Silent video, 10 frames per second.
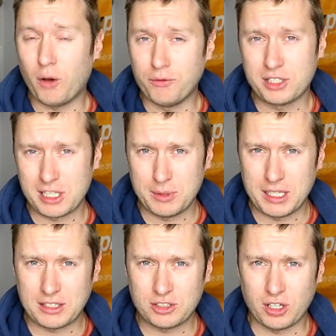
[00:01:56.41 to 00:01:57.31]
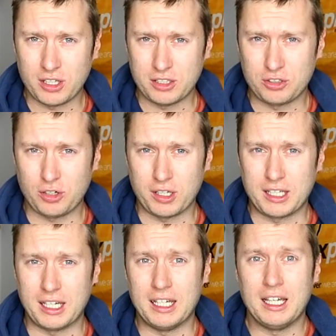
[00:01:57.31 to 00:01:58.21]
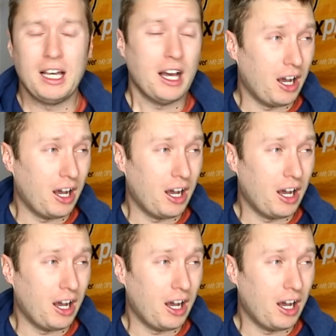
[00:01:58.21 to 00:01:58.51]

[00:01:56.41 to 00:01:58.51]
obviously we need to sign a striker.